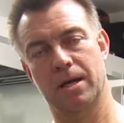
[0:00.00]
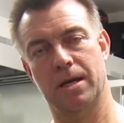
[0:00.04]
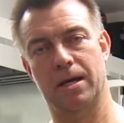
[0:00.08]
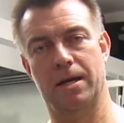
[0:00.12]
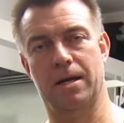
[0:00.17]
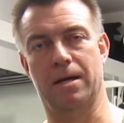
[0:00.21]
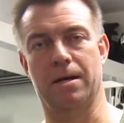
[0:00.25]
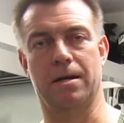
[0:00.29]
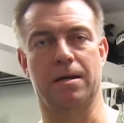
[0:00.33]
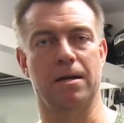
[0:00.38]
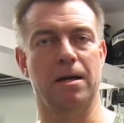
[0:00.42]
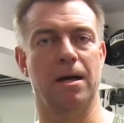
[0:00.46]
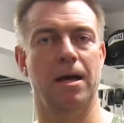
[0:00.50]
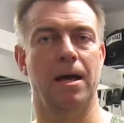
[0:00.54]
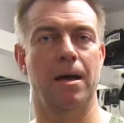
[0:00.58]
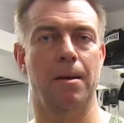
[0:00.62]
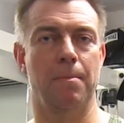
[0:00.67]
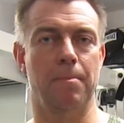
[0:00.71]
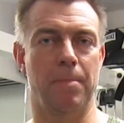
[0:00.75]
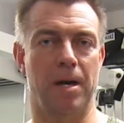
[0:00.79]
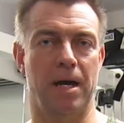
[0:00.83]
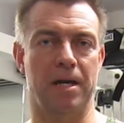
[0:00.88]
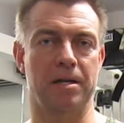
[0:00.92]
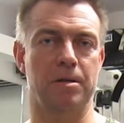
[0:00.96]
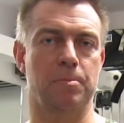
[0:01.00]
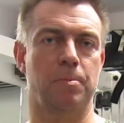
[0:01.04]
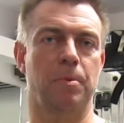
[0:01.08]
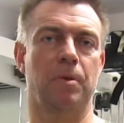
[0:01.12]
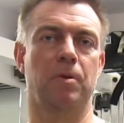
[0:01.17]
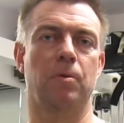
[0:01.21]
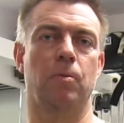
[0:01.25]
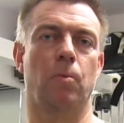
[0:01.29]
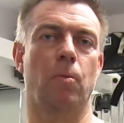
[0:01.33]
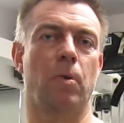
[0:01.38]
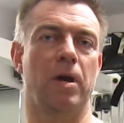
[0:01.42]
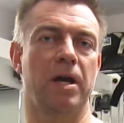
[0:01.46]
a
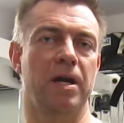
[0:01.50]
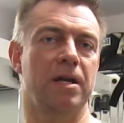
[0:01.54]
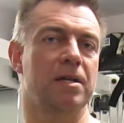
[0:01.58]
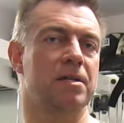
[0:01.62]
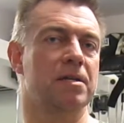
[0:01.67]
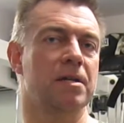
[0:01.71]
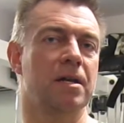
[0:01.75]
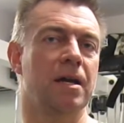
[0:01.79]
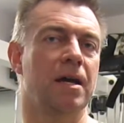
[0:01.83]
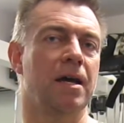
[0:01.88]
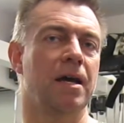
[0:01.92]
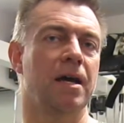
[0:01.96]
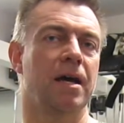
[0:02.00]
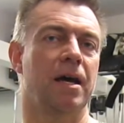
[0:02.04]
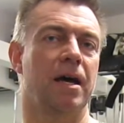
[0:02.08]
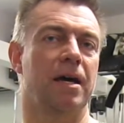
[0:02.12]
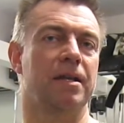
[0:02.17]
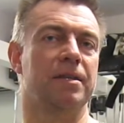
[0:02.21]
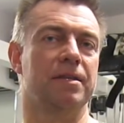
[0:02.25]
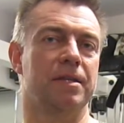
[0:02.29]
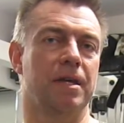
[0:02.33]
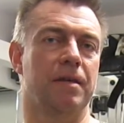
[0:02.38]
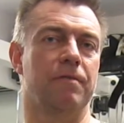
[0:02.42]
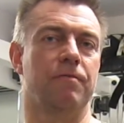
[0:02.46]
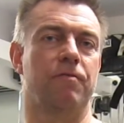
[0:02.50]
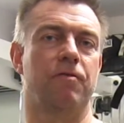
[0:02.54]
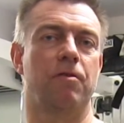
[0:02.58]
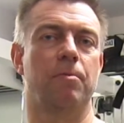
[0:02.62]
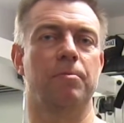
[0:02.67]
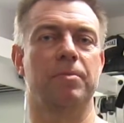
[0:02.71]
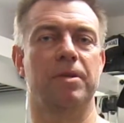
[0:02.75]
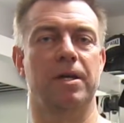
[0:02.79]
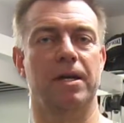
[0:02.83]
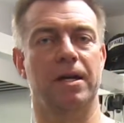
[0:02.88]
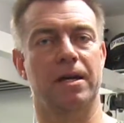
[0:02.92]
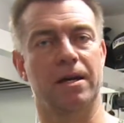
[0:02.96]
manageable weight, and then
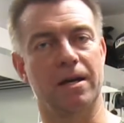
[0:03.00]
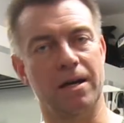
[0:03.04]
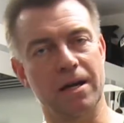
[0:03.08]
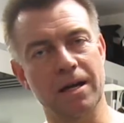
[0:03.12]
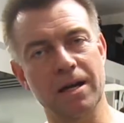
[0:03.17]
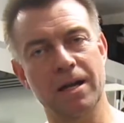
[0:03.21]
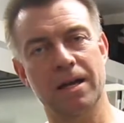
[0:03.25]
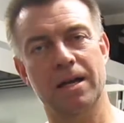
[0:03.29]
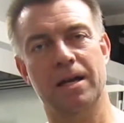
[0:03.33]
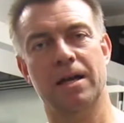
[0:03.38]
from there,